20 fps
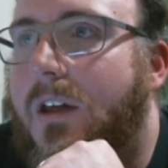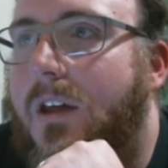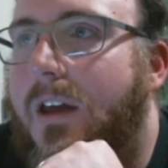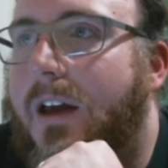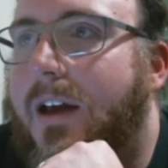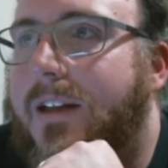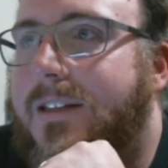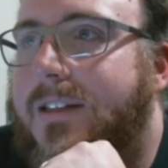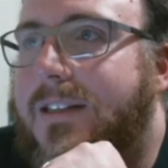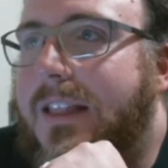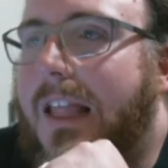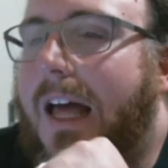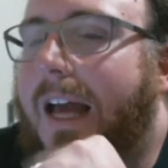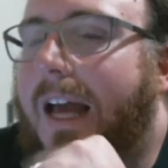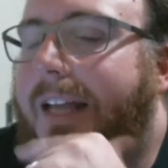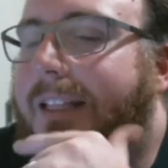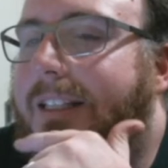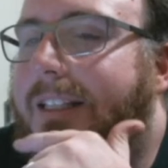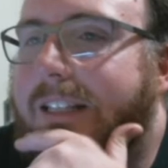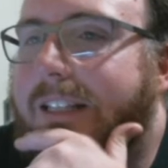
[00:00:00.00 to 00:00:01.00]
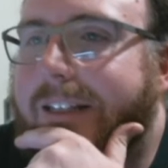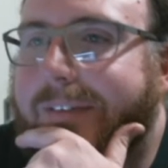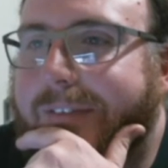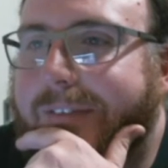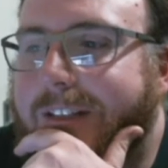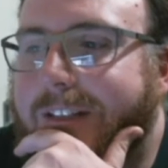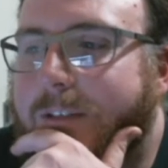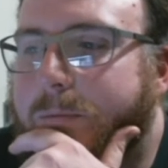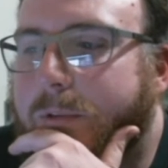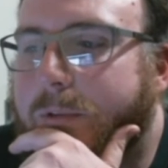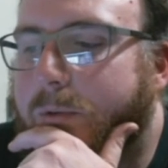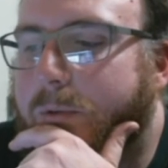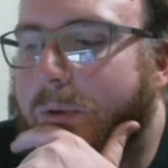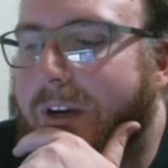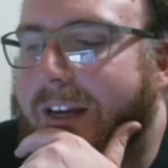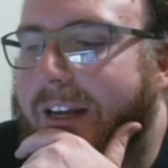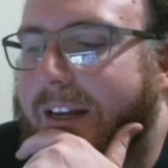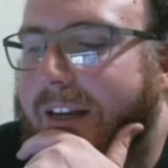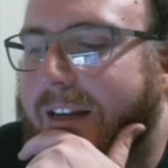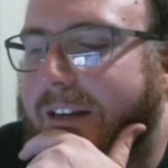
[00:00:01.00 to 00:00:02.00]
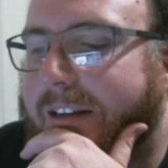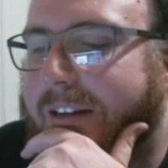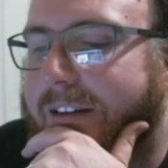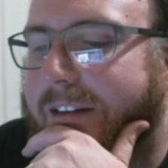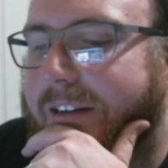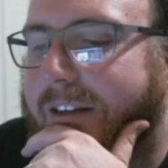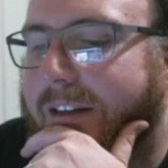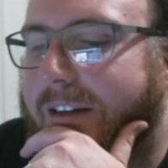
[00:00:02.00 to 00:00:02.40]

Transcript: It's like the difference between,